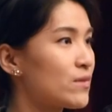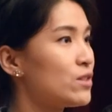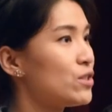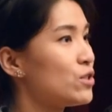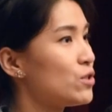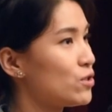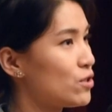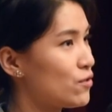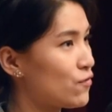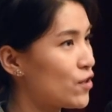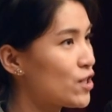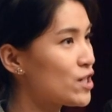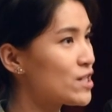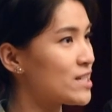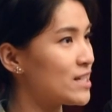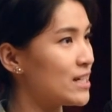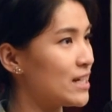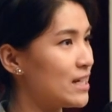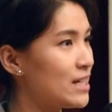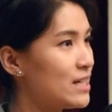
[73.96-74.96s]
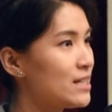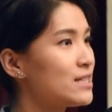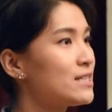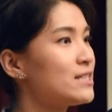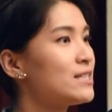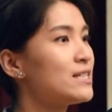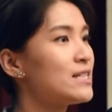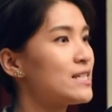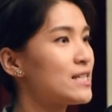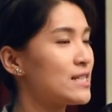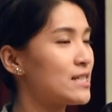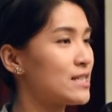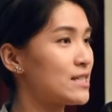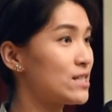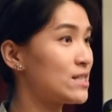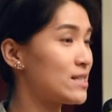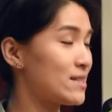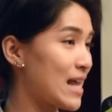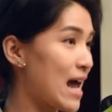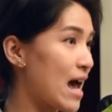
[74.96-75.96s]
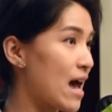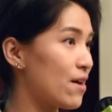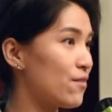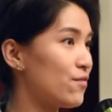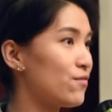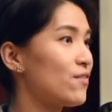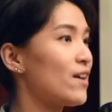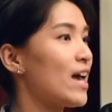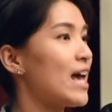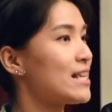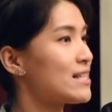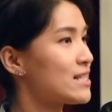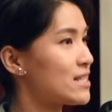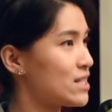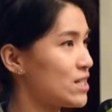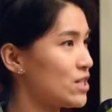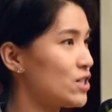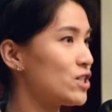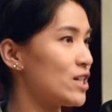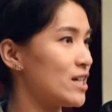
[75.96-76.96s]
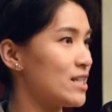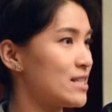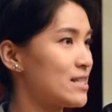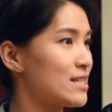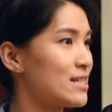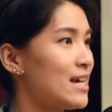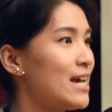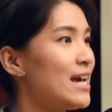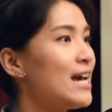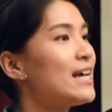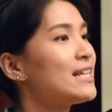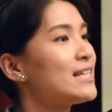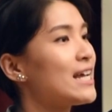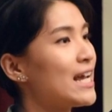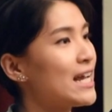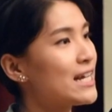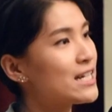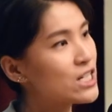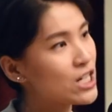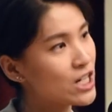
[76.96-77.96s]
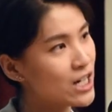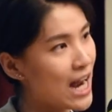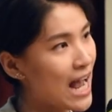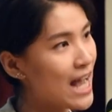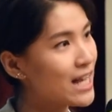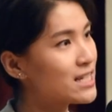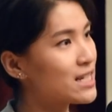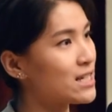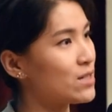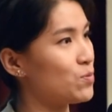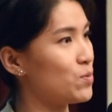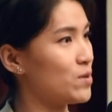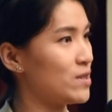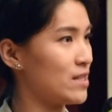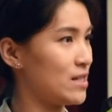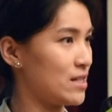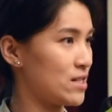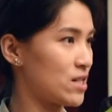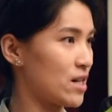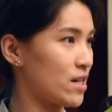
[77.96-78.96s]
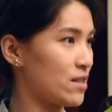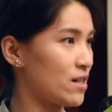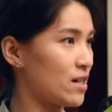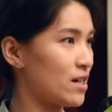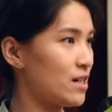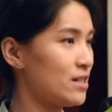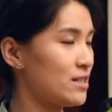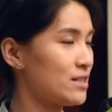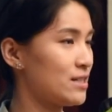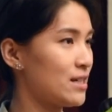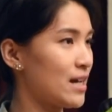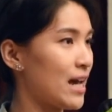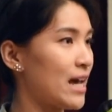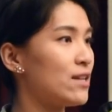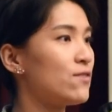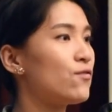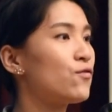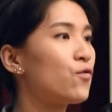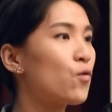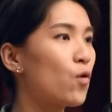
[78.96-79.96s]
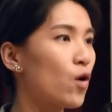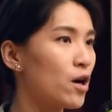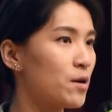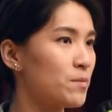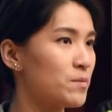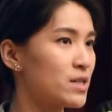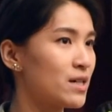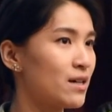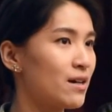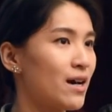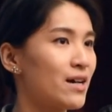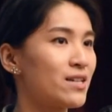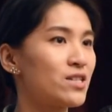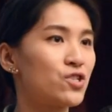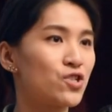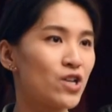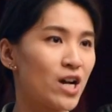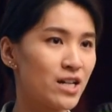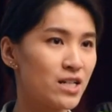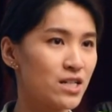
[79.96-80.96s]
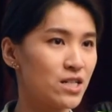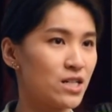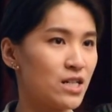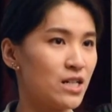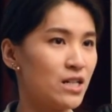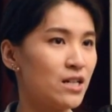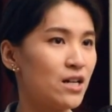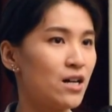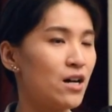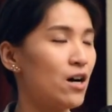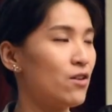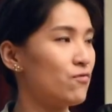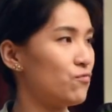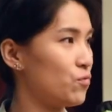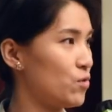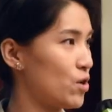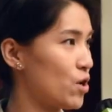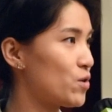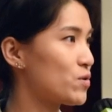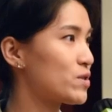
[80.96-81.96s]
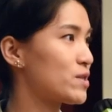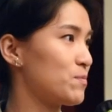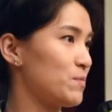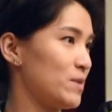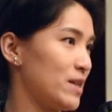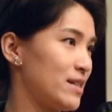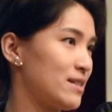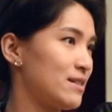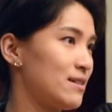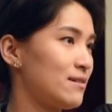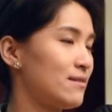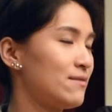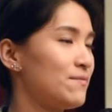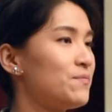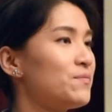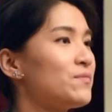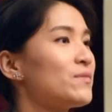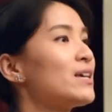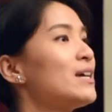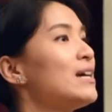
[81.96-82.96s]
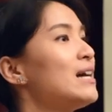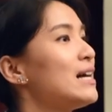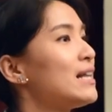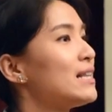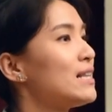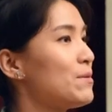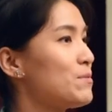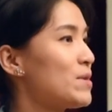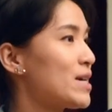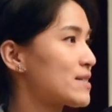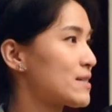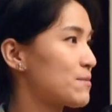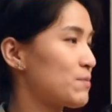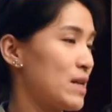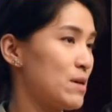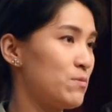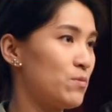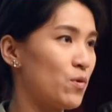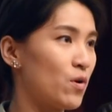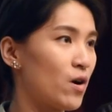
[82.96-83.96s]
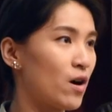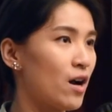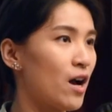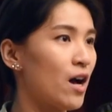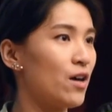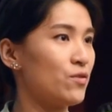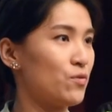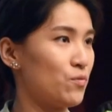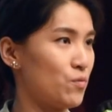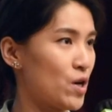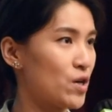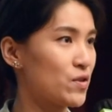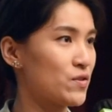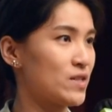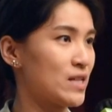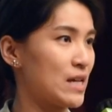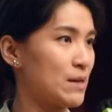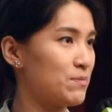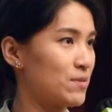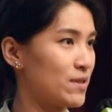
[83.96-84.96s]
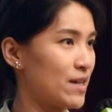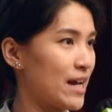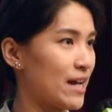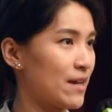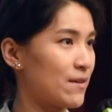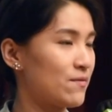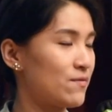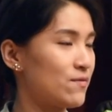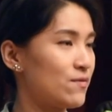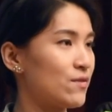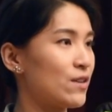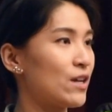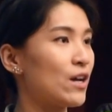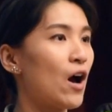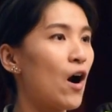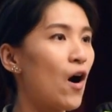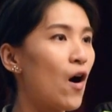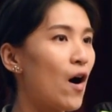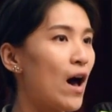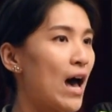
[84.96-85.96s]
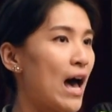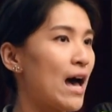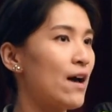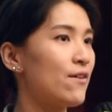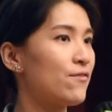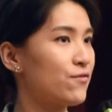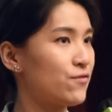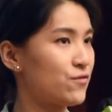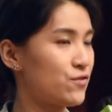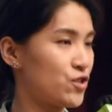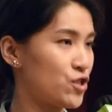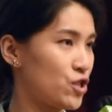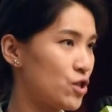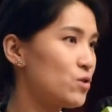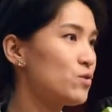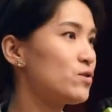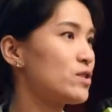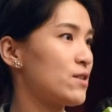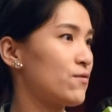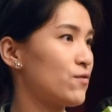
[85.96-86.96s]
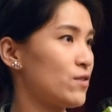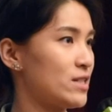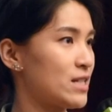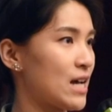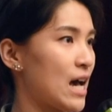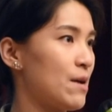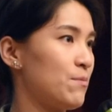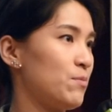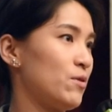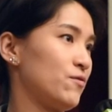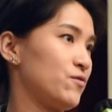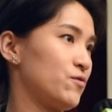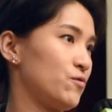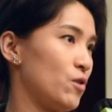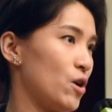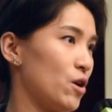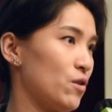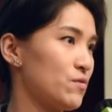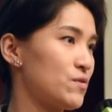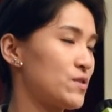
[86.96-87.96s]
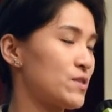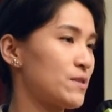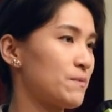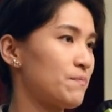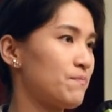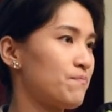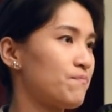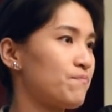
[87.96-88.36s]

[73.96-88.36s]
university, staff, and students, they interacted with each other and formed a strategy of role split. Let me explain more on the roles they play. They all have two different type of roles.